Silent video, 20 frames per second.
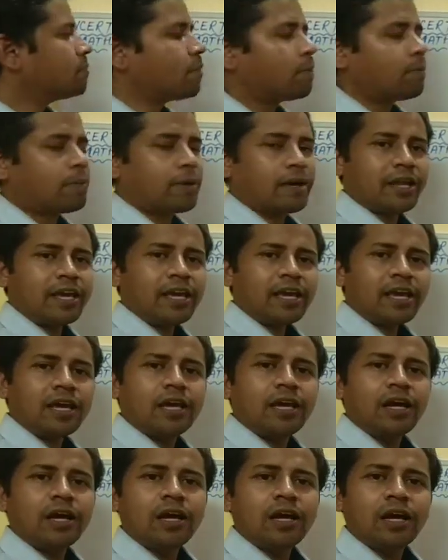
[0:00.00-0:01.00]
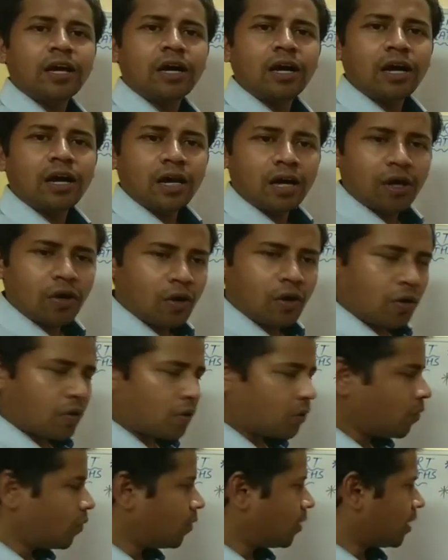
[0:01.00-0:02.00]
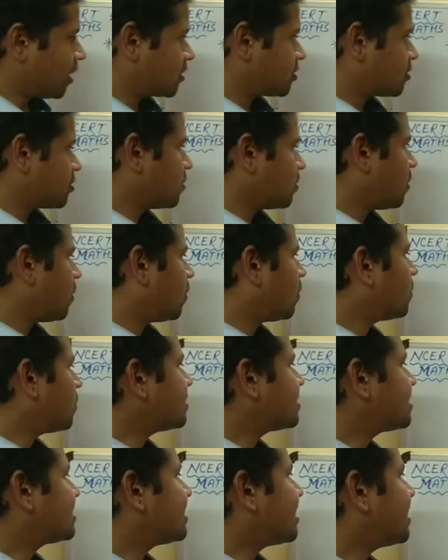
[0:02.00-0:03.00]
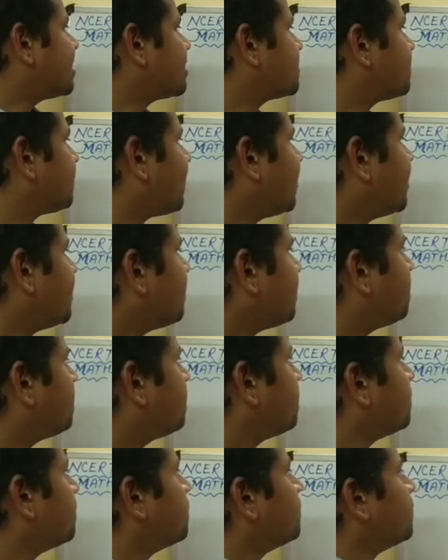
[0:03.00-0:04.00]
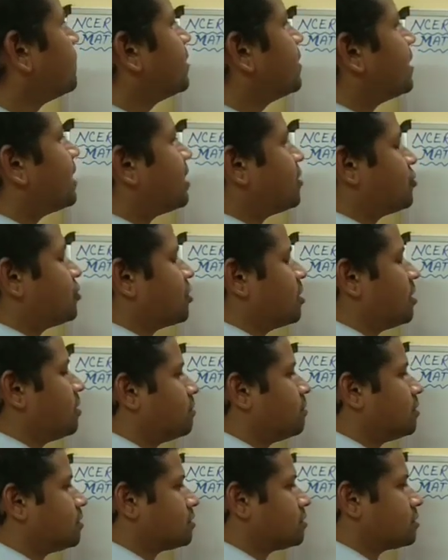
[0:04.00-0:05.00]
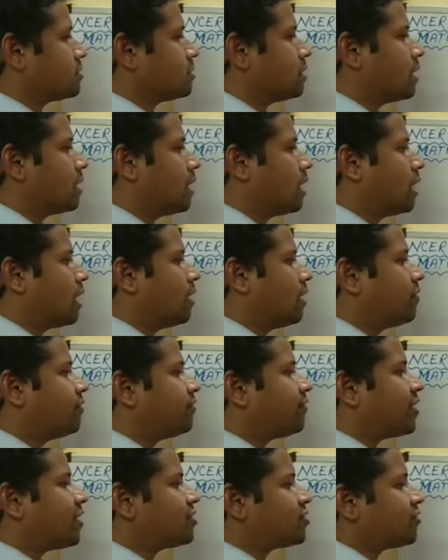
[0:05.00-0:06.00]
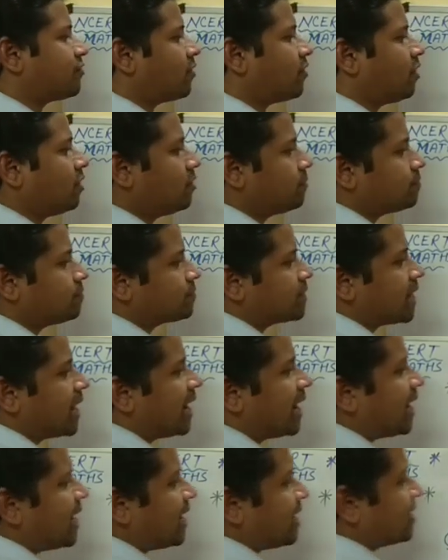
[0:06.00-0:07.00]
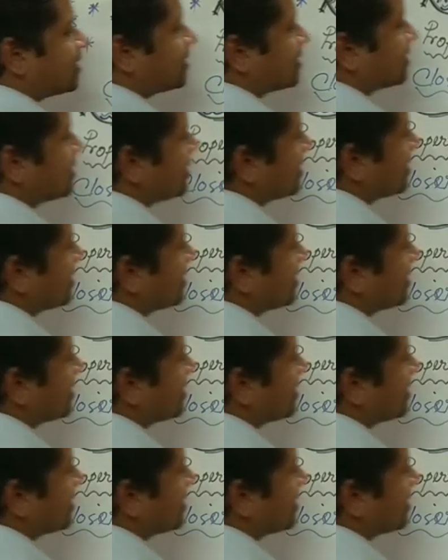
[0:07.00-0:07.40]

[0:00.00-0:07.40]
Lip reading: property works or satisfy the rational number. First of all, let